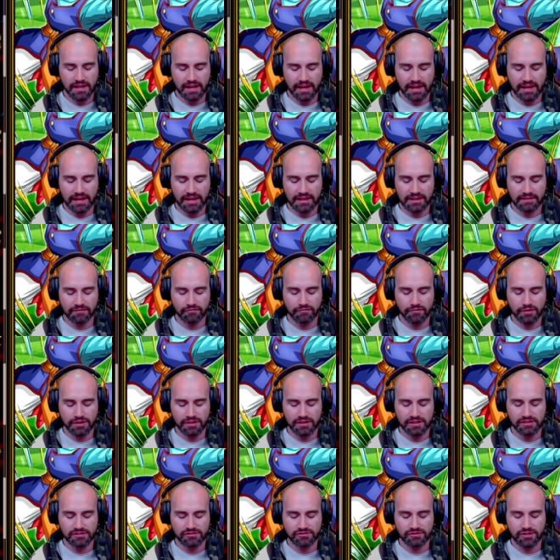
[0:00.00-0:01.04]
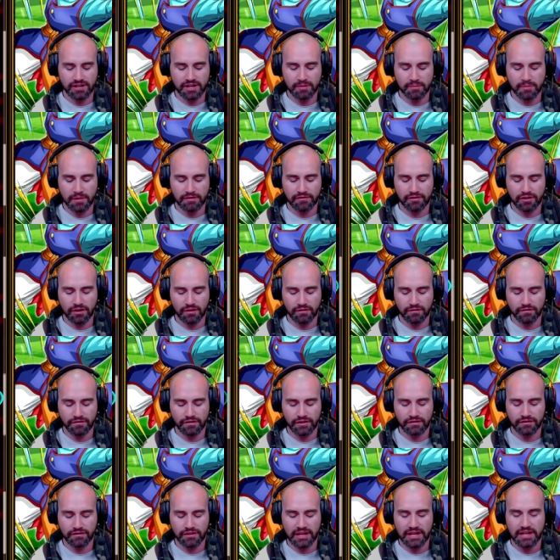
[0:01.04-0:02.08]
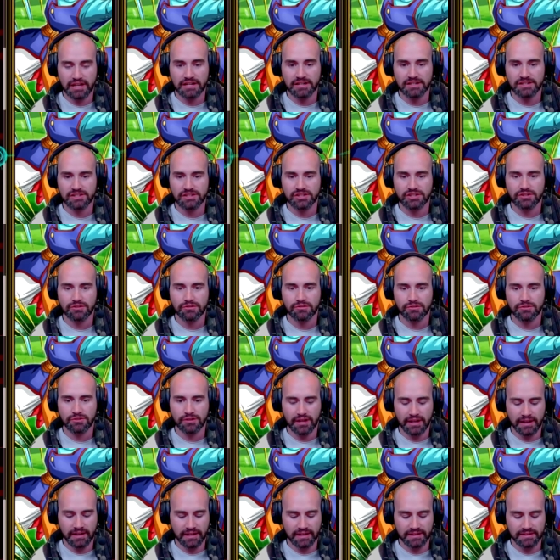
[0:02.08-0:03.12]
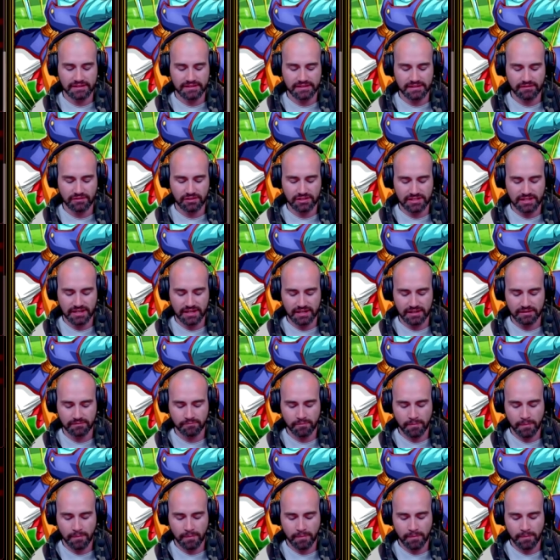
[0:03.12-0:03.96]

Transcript: and with extreme I've got 15, 2 and 17.